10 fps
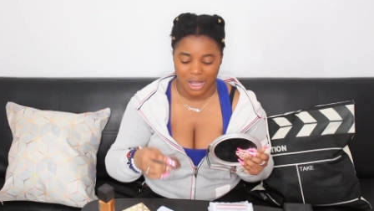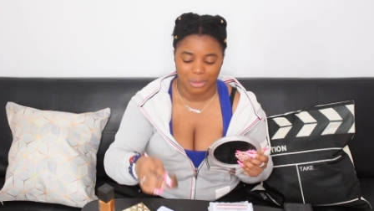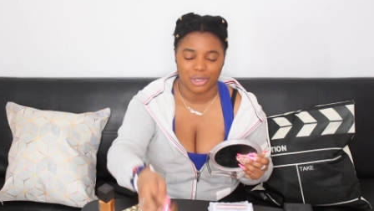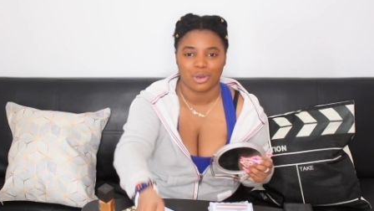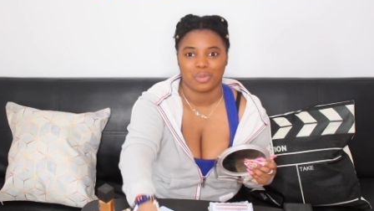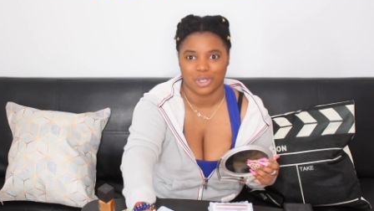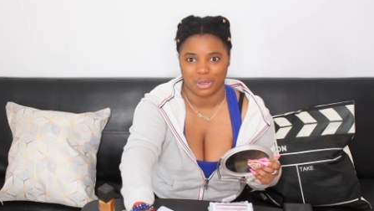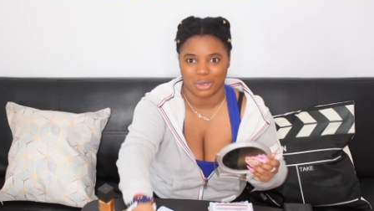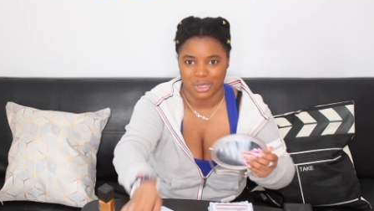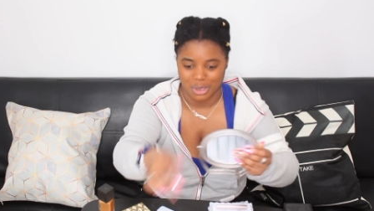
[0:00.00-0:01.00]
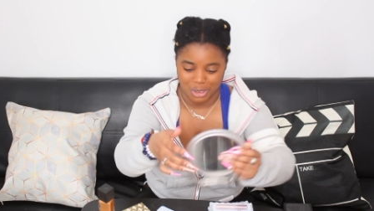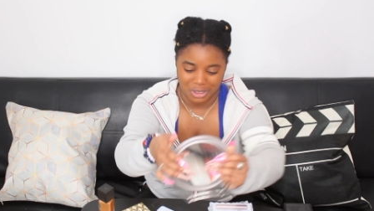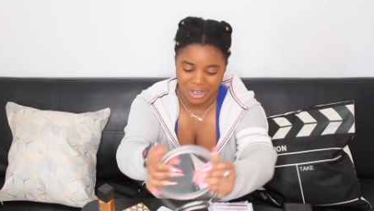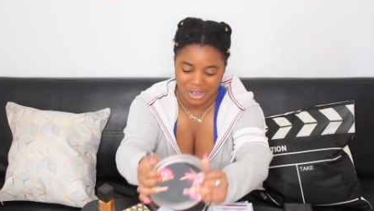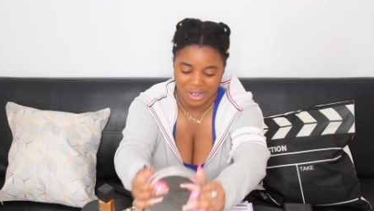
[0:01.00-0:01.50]
I'm gonna go put earrings on.
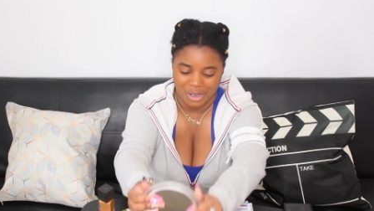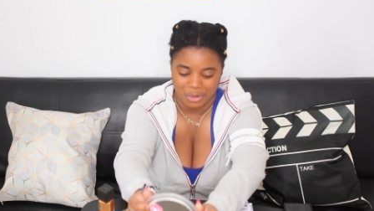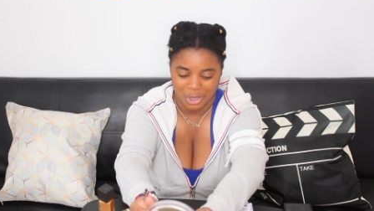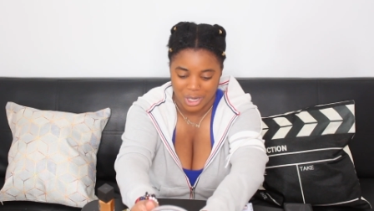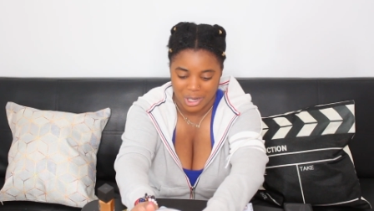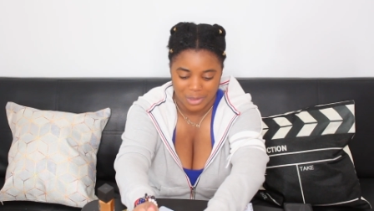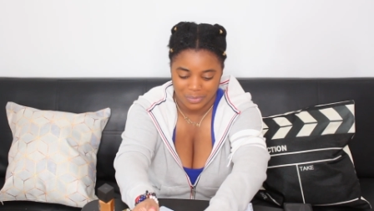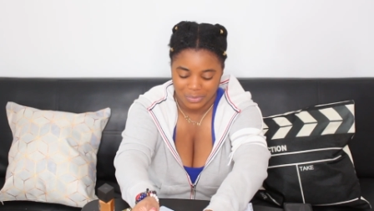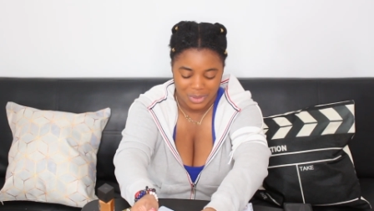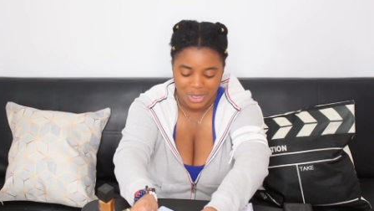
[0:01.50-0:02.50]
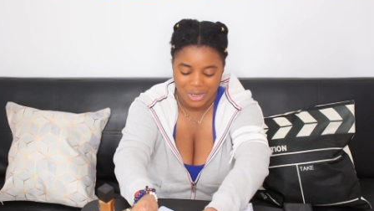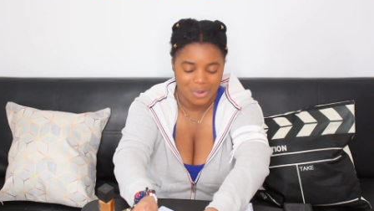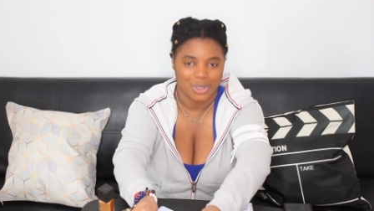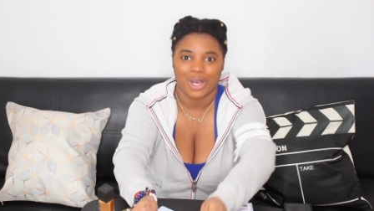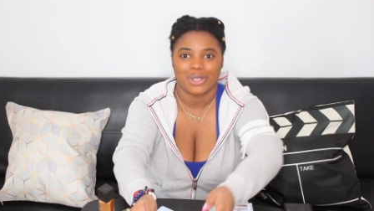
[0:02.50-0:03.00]
Uh-uh, we're not
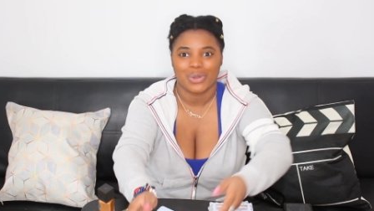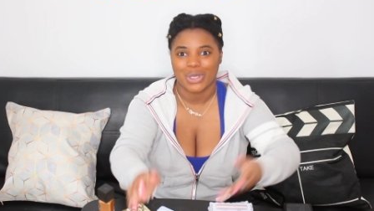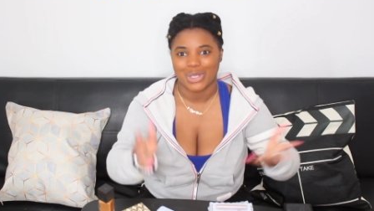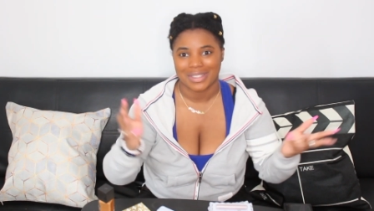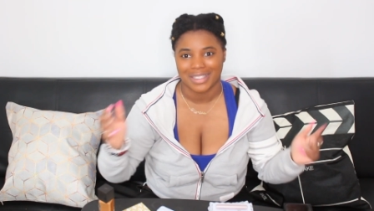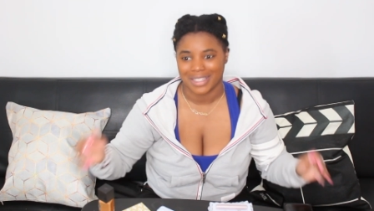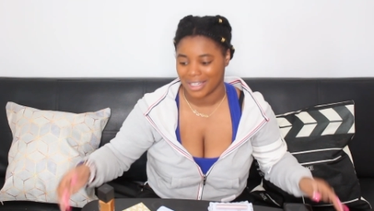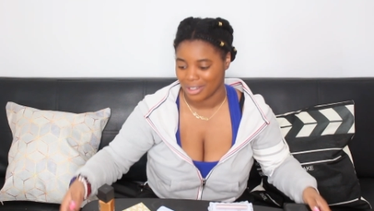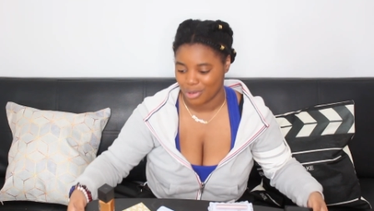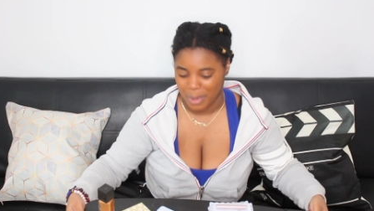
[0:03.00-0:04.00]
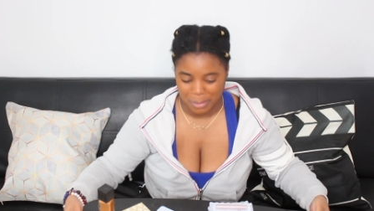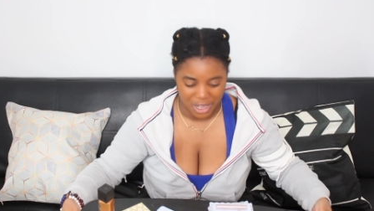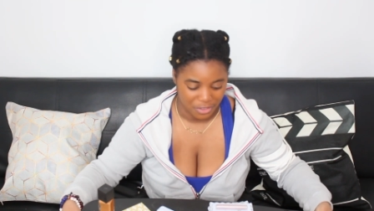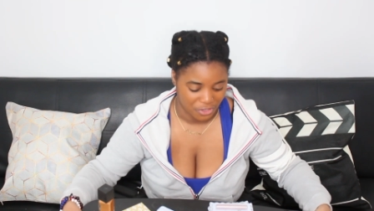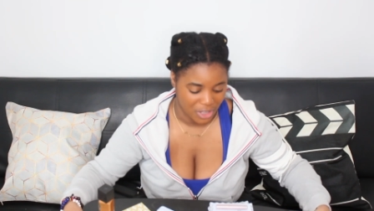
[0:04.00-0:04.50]
we're not doing this today. No pop
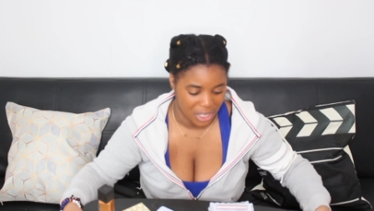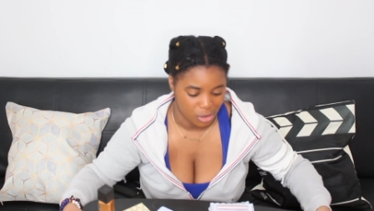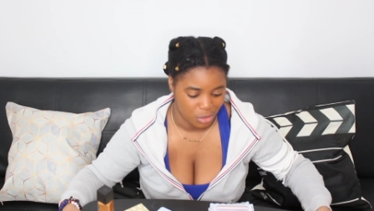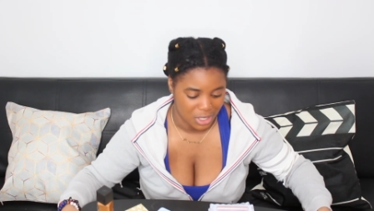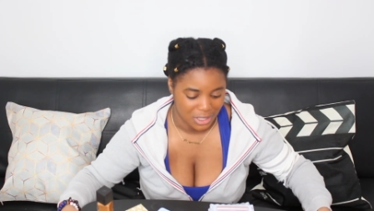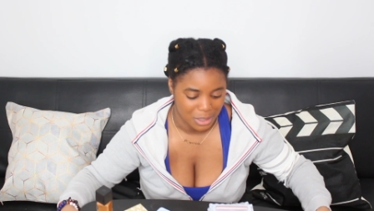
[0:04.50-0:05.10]
café, okay?